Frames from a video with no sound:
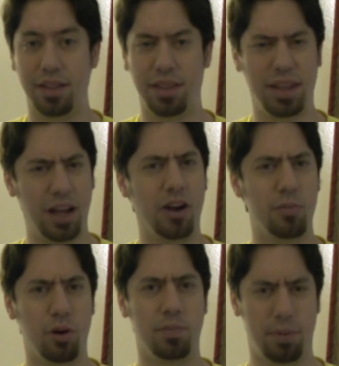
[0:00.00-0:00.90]
They are
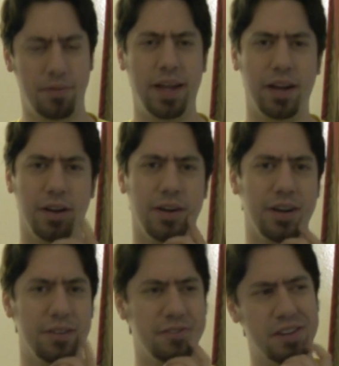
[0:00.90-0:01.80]
more purveyor
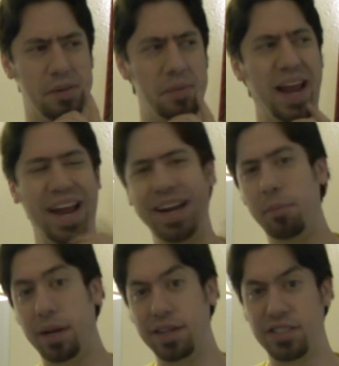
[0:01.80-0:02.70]
of
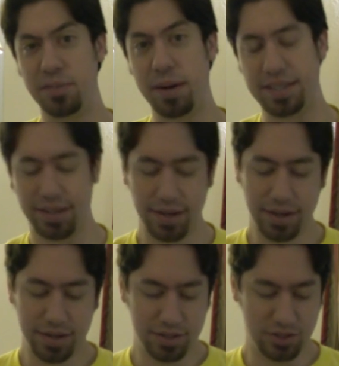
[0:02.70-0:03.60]
anime smut.
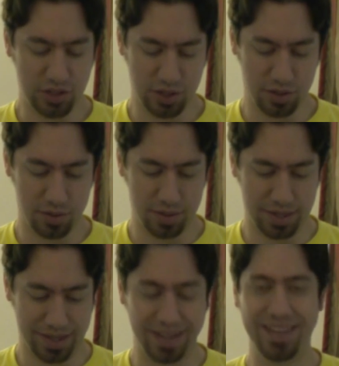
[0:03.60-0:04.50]

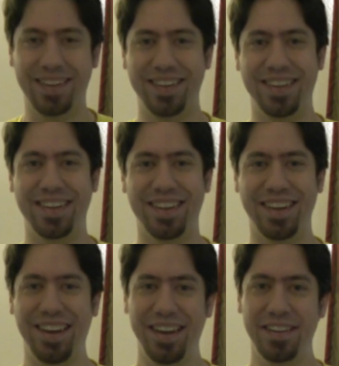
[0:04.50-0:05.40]
So
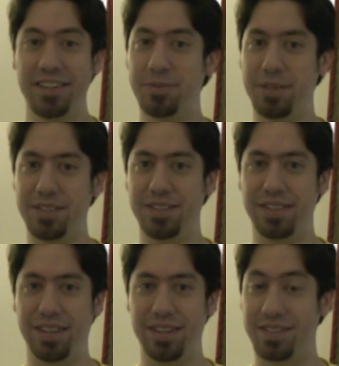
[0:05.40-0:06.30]
this
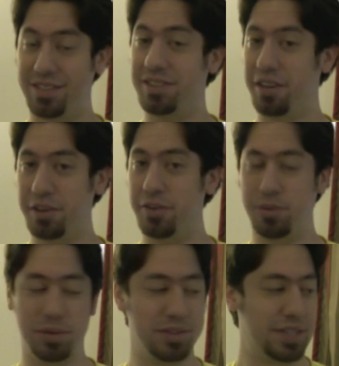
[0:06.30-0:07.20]
is an
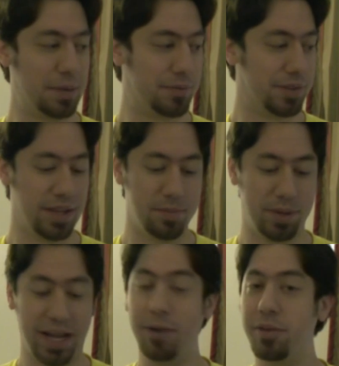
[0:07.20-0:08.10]
unusual step for them,
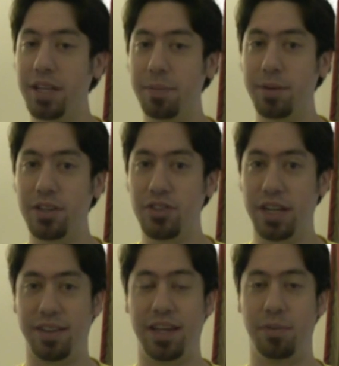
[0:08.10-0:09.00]
but I really appreciate
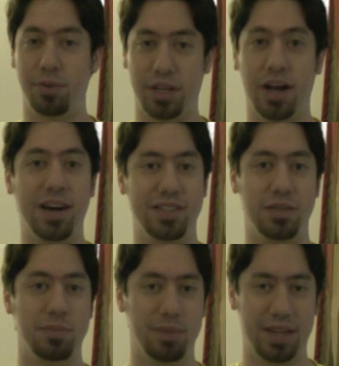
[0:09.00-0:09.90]
it. They had a pretty
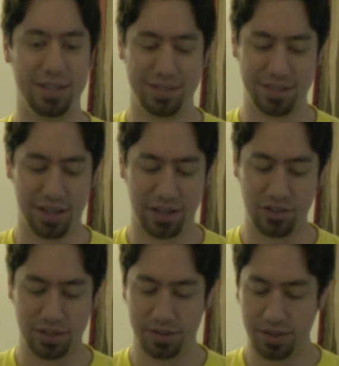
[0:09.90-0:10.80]
awesome
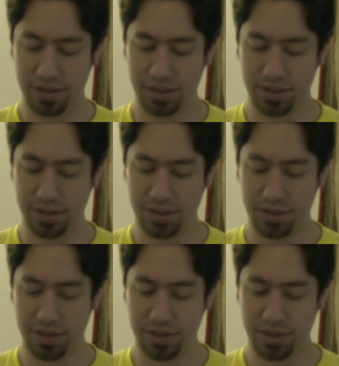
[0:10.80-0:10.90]
selection.